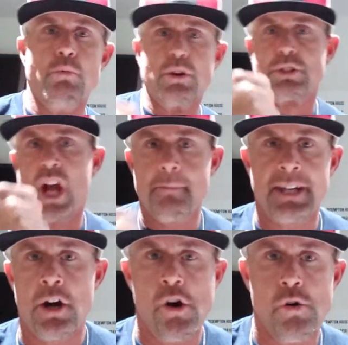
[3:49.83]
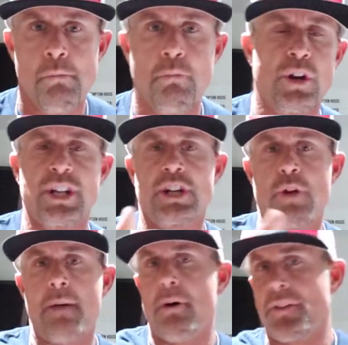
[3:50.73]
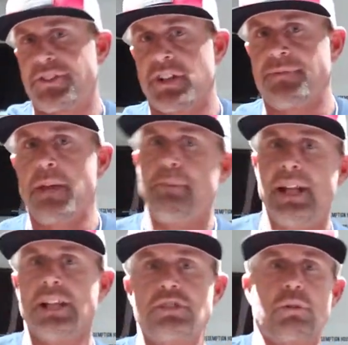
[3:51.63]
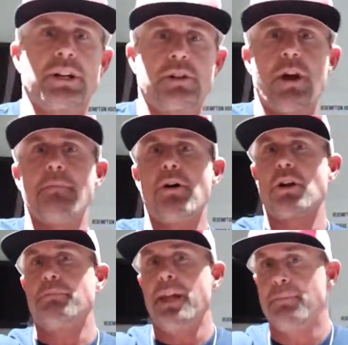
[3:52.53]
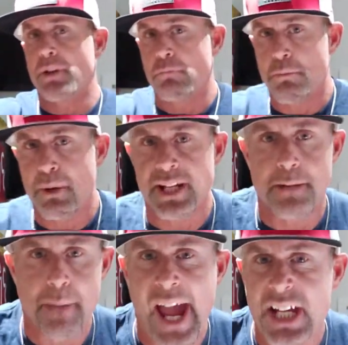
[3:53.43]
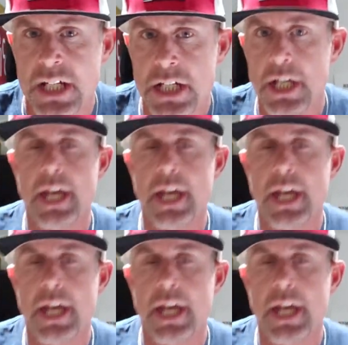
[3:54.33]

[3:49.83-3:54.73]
We're coming home. We're going to grab all the stuff they pillaged. We're going to grab all our people, and we're bringing them back."